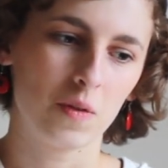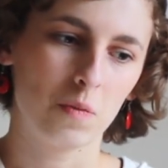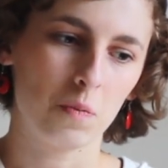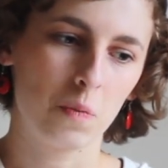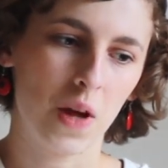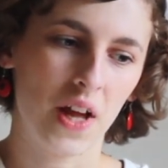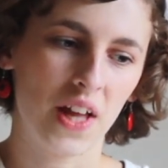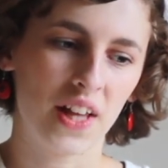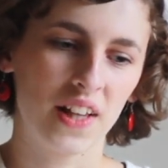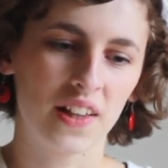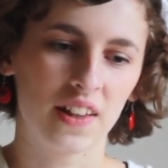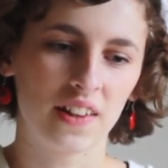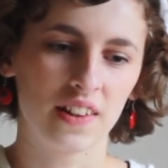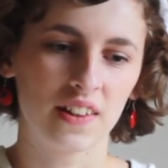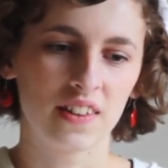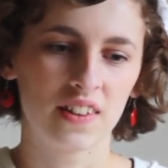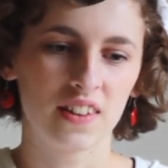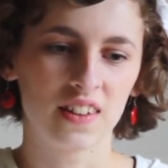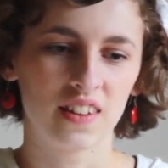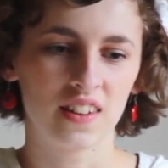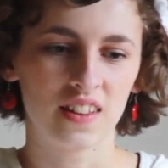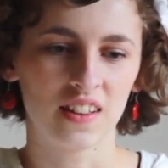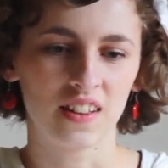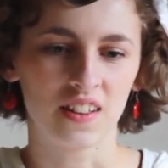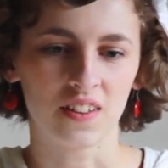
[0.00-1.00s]

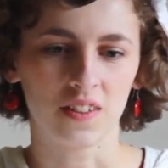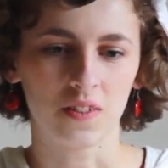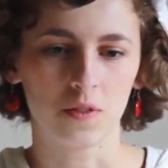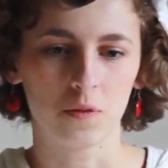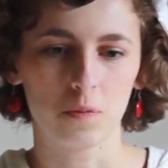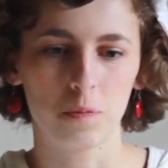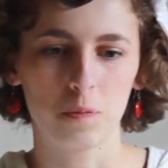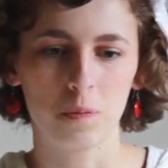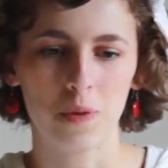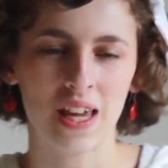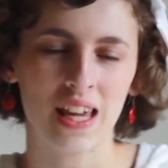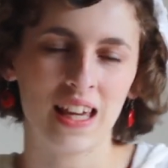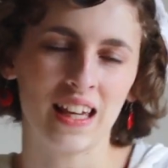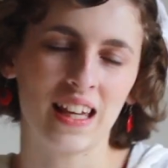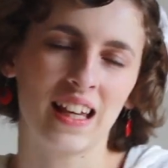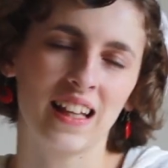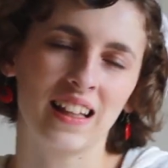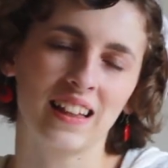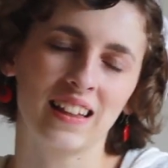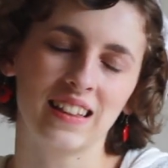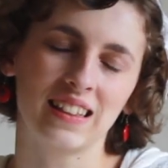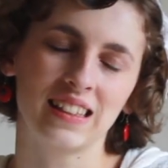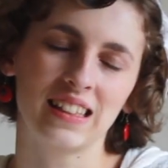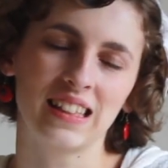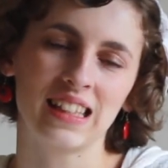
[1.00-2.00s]
buttons, you know,
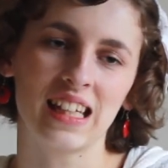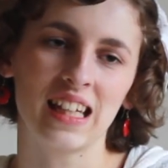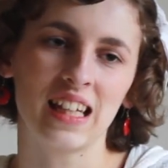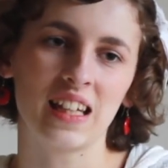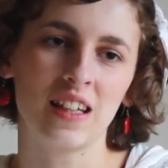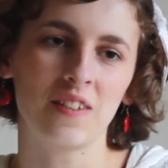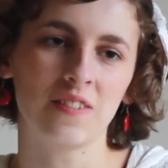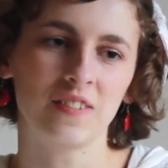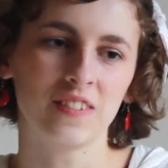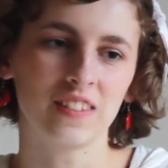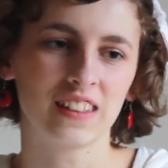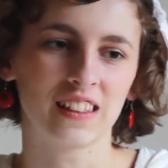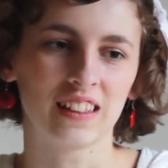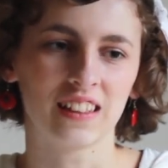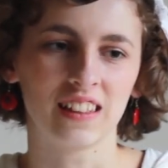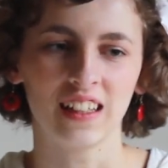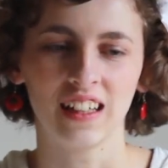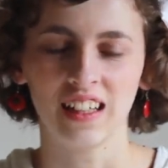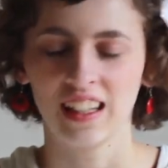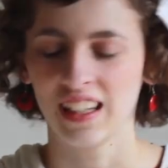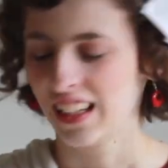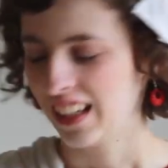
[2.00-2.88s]
pinking the seams, and